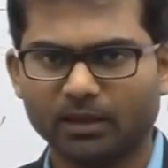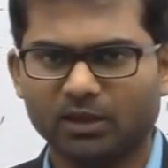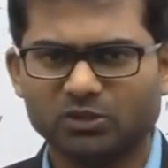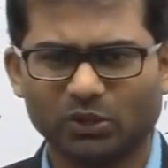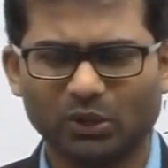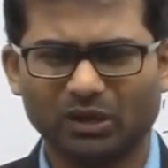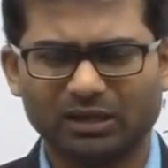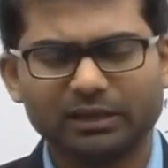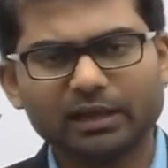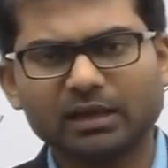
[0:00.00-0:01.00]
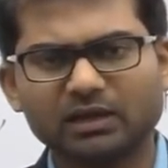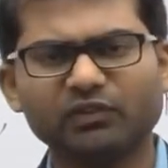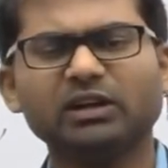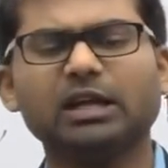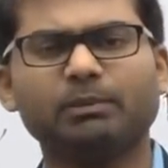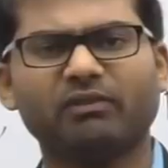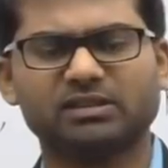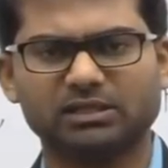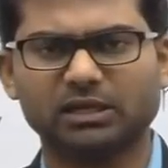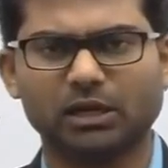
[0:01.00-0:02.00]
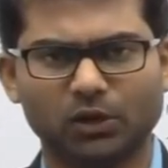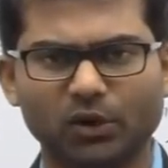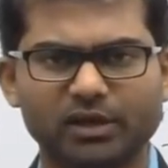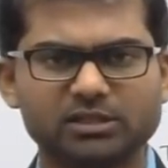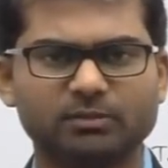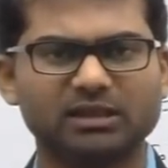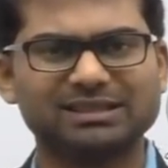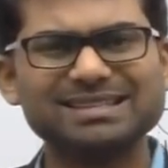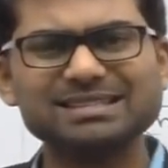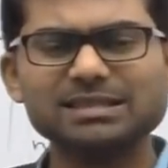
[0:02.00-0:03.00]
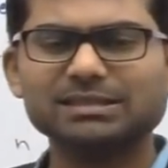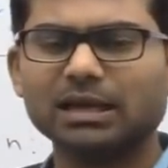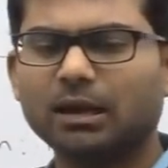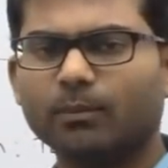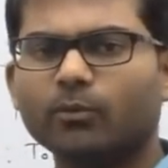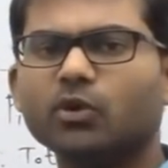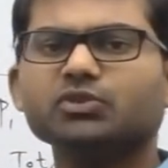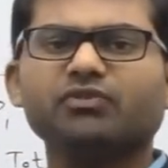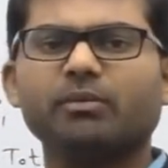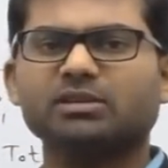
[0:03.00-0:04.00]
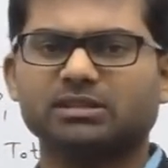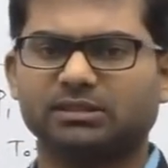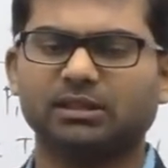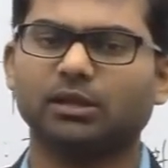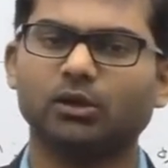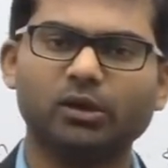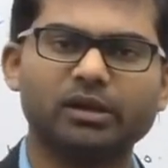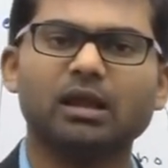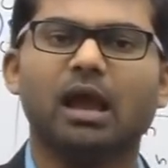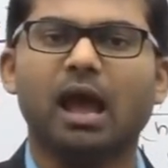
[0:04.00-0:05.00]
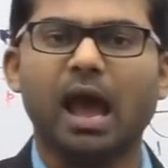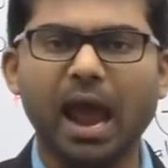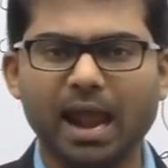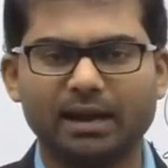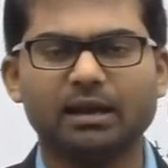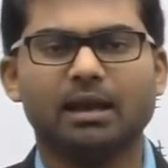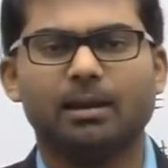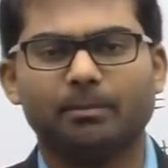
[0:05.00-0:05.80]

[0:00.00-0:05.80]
So there are different type of eccentrical loadings, but this is the most famous eccentrical loading. And